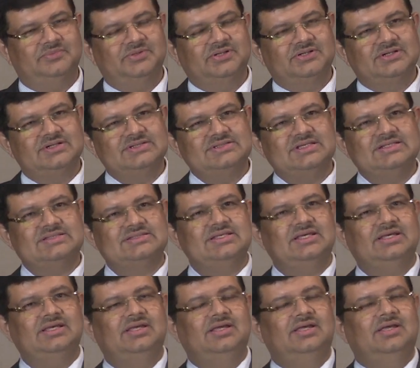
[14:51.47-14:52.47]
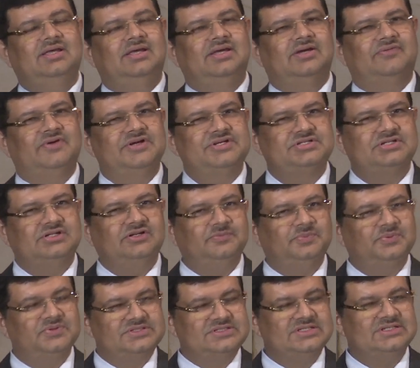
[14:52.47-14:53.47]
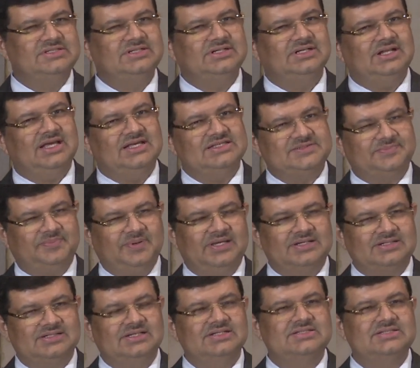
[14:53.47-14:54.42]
because it's a question of procedural aspect.